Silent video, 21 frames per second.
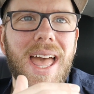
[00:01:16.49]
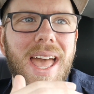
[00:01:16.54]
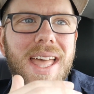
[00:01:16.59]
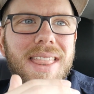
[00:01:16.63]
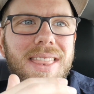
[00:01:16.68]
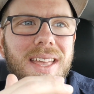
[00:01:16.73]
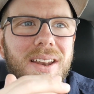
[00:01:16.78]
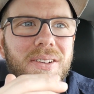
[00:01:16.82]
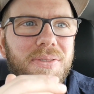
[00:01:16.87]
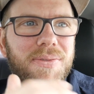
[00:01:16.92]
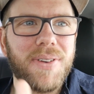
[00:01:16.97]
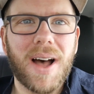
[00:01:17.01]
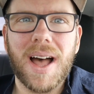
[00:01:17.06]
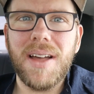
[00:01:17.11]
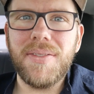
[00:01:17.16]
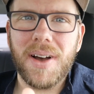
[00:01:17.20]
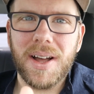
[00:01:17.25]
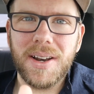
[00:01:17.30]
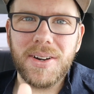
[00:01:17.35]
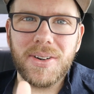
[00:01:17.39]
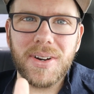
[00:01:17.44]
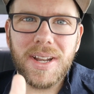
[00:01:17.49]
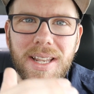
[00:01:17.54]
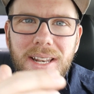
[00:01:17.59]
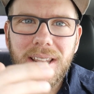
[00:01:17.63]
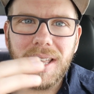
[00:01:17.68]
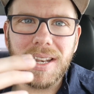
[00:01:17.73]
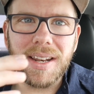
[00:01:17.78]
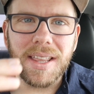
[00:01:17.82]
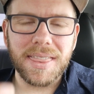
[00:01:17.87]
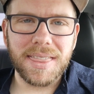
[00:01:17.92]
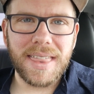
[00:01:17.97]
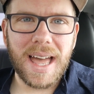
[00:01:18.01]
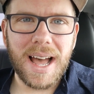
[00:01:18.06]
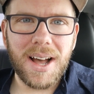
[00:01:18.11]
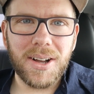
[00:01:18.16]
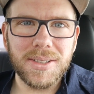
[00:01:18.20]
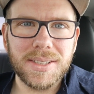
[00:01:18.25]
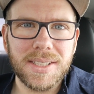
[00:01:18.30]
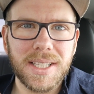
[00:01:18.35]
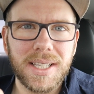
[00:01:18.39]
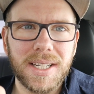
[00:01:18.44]
And then five hundred and one
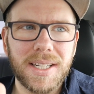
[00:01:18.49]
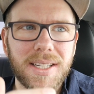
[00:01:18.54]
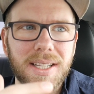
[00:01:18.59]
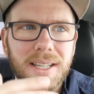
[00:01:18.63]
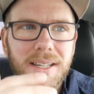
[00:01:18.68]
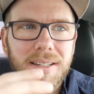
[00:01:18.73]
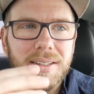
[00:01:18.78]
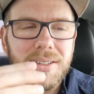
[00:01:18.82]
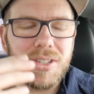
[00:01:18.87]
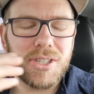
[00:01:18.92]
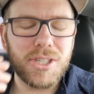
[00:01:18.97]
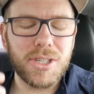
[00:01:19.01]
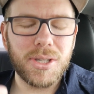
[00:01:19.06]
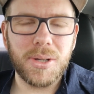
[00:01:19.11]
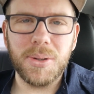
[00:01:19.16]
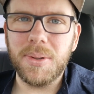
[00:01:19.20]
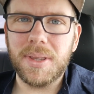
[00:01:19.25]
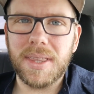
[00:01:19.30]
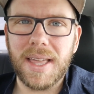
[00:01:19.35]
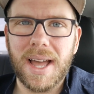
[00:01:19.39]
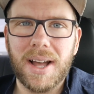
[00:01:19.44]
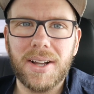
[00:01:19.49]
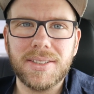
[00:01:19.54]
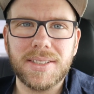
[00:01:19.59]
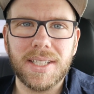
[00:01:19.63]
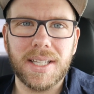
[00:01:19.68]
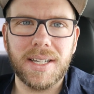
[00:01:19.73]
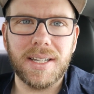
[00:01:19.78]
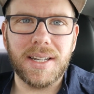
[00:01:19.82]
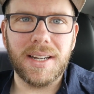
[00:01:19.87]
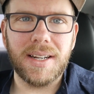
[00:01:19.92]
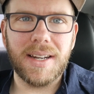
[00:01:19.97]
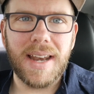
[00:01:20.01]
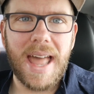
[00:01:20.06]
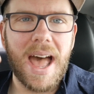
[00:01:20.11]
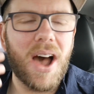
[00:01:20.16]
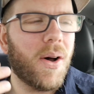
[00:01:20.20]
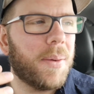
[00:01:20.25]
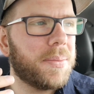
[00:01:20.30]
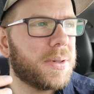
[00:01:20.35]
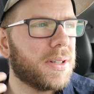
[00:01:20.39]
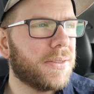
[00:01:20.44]
thousand and two thousand and
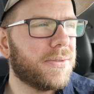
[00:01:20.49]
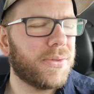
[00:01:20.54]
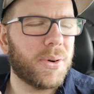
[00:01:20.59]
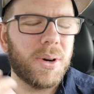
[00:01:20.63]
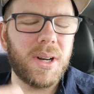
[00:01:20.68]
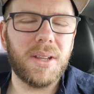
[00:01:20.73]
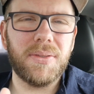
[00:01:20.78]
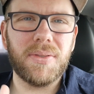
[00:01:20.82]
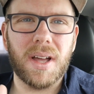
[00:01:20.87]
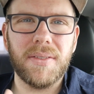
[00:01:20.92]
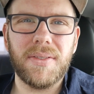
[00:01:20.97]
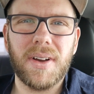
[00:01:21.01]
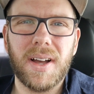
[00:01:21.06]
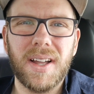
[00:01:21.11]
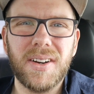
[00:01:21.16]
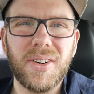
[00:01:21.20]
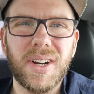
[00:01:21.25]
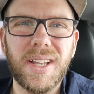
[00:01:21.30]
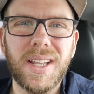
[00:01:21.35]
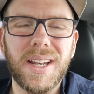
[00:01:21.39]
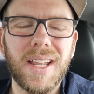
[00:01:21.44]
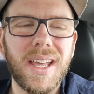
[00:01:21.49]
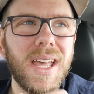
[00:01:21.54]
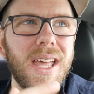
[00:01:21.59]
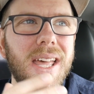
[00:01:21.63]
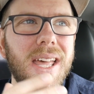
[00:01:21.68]
now up to forty-five hundred,